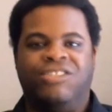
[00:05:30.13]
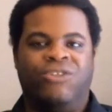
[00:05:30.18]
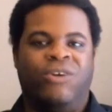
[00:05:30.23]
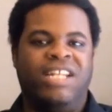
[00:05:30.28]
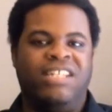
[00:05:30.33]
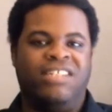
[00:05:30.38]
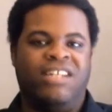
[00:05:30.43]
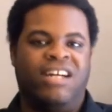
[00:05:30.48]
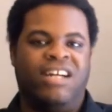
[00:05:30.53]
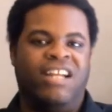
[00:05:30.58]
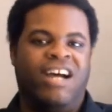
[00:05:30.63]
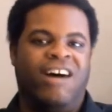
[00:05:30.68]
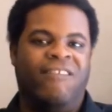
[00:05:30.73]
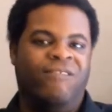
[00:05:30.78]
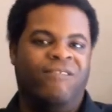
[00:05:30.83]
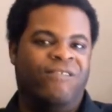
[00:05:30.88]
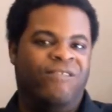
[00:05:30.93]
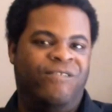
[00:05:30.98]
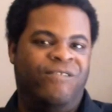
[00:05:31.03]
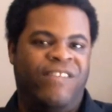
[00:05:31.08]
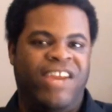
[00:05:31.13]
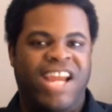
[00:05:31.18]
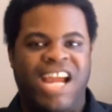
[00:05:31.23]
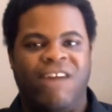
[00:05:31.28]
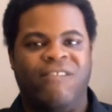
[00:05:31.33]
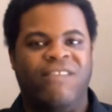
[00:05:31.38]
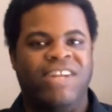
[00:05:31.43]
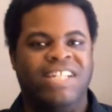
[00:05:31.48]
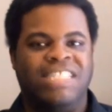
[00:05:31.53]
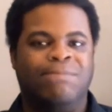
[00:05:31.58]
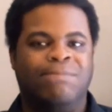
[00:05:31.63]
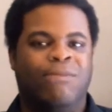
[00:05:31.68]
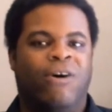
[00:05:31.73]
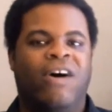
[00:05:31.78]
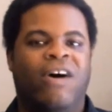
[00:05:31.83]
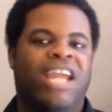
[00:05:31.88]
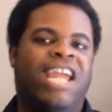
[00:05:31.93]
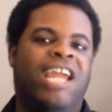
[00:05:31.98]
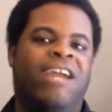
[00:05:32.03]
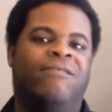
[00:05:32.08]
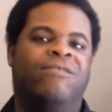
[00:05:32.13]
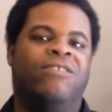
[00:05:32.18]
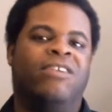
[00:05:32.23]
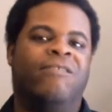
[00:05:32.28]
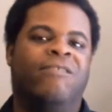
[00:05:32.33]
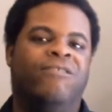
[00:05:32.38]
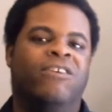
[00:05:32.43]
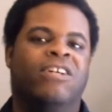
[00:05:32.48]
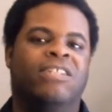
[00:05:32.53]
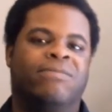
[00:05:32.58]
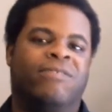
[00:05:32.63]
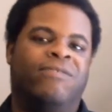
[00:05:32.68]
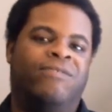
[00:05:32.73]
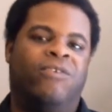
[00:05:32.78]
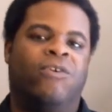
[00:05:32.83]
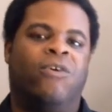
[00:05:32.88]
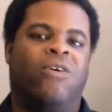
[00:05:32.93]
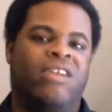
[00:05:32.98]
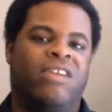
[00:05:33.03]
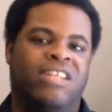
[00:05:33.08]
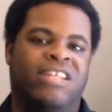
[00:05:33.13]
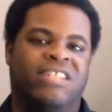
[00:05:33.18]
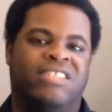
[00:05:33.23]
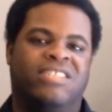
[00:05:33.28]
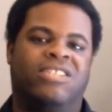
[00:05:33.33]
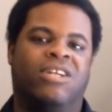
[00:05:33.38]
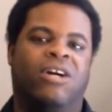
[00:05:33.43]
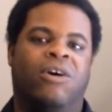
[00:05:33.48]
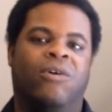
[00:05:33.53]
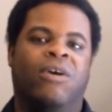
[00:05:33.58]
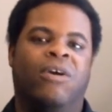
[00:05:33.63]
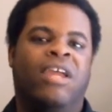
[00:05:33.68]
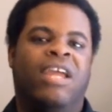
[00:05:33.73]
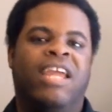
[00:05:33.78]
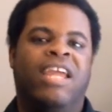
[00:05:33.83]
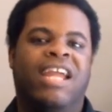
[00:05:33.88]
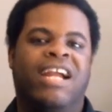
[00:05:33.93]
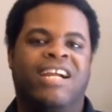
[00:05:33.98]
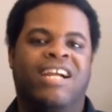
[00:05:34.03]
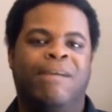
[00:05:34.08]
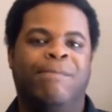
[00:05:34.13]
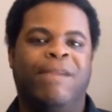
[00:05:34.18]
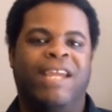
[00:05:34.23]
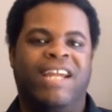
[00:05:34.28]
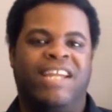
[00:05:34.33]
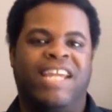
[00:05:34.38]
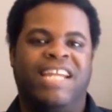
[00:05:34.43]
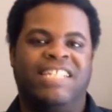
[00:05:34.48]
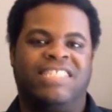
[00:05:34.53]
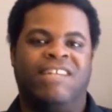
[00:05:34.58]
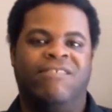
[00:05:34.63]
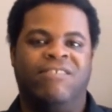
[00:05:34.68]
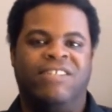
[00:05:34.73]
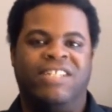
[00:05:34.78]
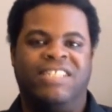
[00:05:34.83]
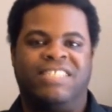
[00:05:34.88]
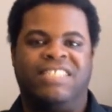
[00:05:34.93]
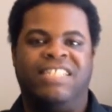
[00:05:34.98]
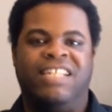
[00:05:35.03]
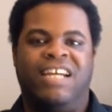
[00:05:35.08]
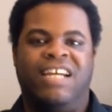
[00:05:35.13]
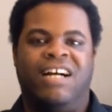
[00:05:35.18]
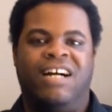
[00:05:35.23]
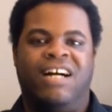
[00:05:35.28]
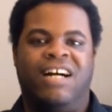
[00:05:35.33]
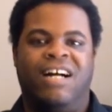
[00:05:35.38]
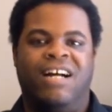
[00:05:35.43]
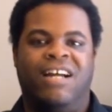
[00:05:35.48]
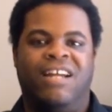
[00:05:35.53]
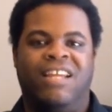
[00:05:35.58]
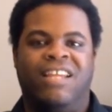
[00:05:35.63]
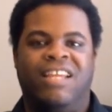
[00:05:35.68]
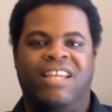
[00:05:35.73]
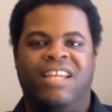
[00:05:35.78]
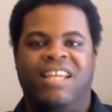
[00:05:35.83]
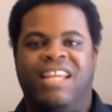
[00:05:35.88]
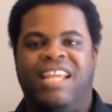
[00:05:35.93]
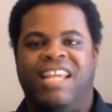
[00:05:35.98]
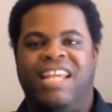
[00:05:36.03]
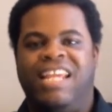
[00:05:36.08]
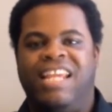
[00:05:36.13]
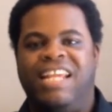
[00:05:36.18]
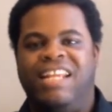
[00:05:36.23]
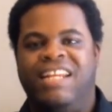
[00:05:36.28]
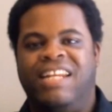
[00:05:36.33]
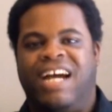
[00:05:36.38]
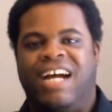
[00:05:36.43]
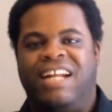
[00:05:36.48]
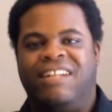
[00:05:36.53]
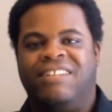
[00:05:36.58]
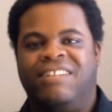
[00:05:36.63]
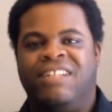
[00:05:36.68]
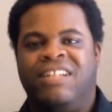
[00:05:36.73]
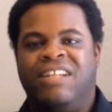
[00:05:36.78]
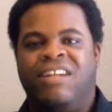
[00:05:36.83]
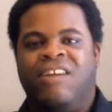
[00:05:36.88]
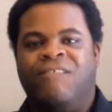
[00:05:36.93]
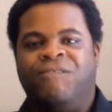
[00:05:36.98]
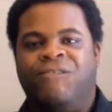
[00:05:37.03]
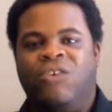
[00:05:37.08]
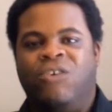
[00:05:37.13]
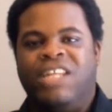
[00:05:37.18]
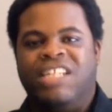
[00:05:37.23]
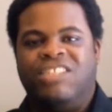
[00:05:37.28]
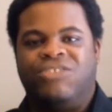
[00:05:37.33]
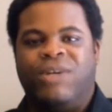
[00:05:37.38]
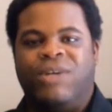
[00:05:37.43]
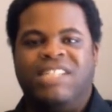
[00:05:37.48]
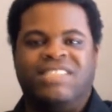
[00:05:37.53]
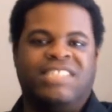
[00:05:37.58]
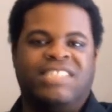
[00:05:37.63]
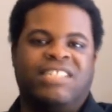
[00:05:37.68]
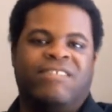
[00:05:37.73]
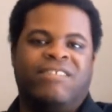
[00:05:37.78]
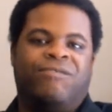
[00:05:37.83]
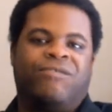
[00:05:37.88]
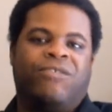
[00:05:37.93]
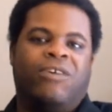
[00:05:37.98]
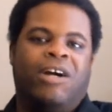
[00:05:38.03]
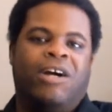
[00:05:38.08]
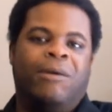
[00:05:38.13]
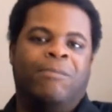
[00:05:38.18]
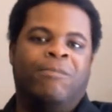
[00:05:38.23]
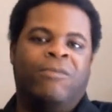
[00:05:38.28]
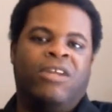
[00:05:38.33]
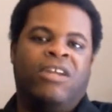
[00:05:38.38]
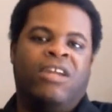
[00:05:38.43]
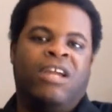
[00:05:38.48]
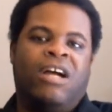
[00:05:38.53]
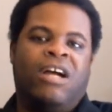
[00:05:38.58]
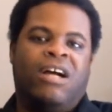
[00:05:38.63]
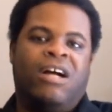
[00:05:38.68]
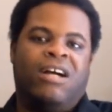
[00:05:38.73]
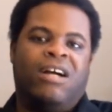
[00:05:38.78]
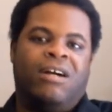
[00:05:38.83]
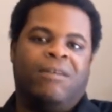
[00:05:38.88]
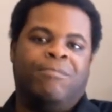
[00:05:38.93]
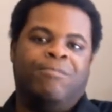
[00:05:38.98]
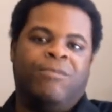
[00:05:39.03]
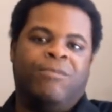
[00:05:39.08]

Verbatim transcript: only done a very small handful of films before this. So it could be a case of just uh, he not fully transitioned from uh,